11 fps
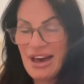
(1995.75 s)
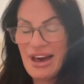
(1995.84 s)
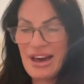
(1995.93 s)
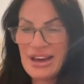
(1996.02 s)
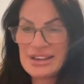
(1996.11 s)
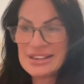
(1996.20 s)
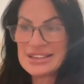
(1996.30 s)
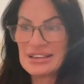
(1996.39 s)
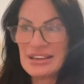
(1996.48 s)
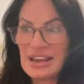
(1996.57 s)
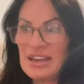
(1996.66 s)
And
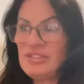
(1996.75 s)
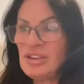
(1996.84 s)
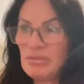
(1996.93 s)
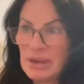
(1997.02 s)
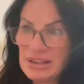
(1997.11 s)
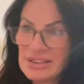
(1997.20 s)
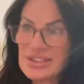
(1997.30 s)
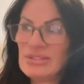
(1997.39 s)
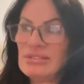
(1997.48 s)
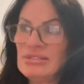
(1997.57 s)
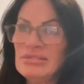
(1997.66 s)
if you went
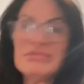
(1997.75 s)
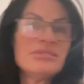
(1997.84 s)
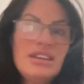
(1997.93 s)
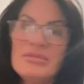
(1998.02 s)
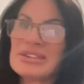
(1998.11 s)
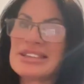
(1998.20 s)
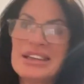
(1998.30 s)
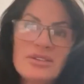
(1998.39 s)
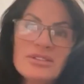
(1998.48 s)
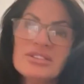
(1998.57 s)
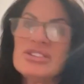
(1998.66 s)
to keep a
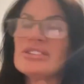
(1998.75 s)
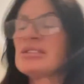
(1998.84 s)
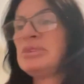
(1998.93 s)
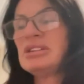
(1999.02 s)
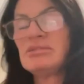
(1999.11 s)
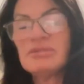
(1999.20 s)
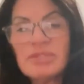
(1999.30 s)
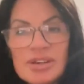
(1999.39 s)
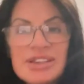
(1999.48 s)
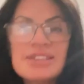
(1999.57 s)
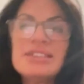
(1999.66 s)
psychologist, I'm hearing
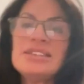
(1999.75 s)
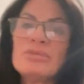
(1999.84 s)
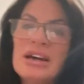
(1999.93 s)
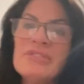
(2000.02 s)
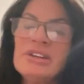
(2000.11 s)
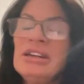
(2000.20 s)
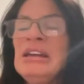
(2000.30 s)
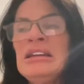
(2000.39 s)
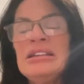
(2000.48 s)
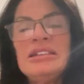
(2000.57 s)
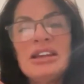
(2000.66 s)
voices, whatever,
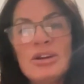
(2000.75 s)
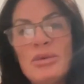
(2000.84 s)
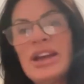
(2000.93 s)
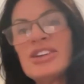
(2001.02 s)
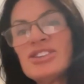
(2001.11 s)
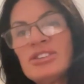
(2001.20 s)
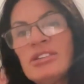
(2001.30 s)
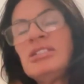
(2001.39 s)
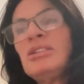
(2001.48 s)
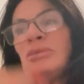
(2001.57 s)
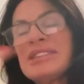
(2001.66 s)
the
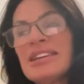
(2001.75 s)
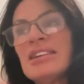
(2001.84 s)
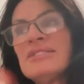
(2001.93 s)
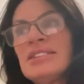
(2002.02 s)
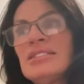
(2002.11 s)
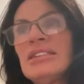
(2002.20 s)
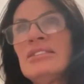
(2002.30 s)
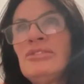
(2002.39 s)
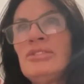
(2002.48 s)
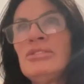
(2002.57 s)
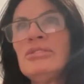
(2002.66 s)
questioning, you would have to go
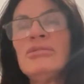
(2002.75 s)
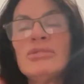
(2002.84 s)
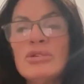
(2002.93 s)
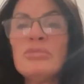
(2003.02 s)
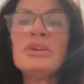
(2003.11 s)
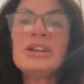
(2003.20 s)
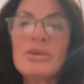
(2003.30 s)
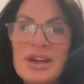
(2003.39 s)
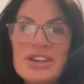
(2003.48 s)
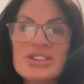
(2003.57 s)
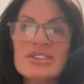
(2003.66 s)
through open
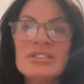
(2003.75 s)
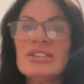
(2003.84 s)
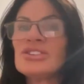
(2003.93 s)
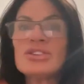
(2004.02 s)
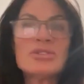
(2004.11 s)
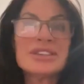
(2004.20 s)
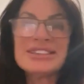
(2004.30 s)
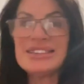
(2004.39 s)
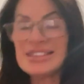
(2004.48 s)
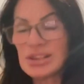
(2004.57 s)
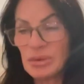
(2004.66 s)
questioning or
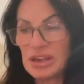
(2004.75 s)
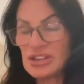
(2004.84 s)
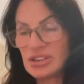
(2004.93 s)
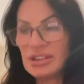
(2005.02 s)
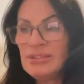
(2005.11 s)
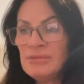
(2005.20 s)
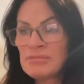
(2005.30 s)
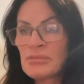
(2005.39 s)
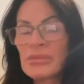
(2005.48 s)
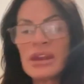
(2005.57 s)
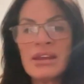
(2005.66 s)
Socrates questioning.
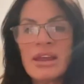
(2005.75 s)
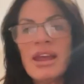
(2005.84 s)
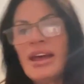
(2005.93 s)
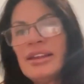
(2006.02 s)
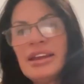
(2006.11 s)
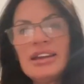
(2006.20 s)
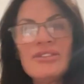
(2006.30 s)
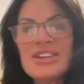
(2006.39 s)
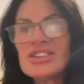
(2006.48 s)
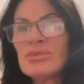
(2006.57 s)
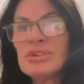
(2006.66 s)
And then
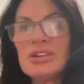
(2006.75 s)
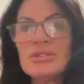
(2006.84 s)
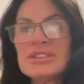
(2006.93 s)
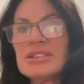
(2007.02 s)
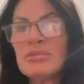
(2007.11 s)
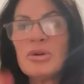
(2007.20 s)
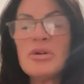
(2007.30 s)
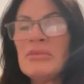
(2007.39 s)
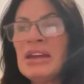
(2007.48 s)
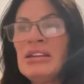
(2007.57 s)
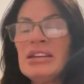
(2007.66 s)
eventually when you got to the
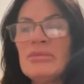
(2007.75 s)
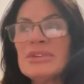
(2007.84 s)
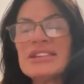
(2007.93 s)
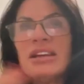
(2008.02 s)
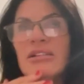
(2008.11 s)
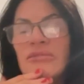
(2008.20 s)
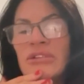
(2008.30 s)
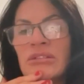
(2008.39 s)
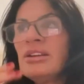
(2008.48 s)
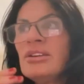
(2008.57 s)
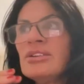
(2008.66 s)
bottom of it, you would say, oh,
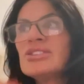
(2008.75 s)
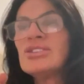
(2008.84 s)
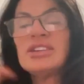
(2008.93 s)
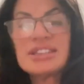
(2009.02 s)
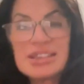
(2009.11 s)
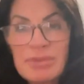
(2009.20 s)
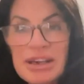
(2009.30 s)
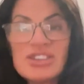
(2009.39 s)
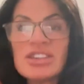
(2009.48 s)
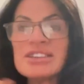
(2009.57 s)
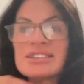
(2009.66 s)
so you're a
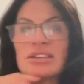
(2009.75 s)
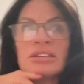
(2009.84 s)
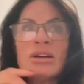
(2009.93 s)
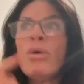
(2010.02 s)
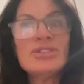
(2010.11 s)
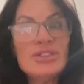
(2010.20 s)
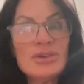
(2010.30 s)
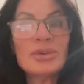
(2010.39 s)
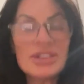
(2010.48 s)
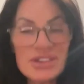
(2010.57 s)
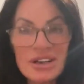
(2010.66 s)
spiritualist, or do you
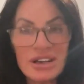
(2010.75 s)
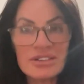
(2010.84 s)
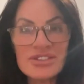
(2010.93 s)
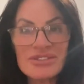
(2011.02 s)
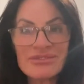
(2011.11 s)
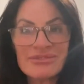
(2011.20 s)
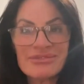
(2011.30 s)
go to church?